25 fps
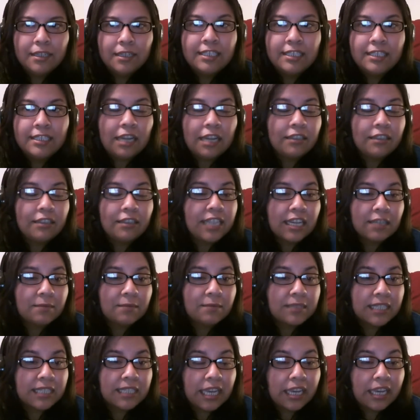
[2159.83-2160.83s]
it sounds like
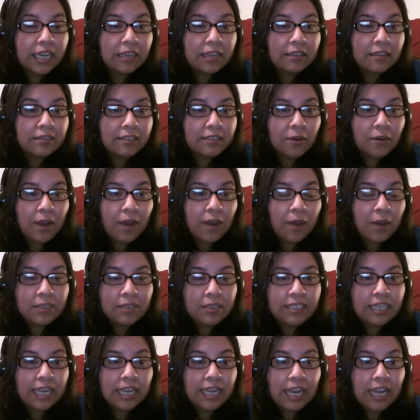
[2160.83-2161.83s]
I'm singing, so I
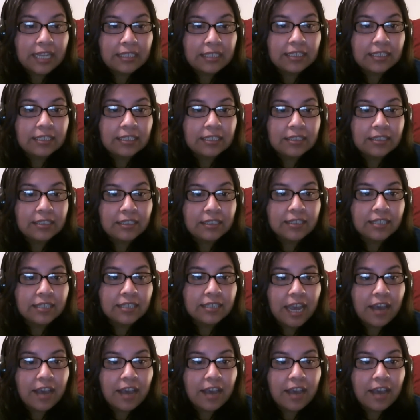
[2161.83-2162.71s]
would say yes because I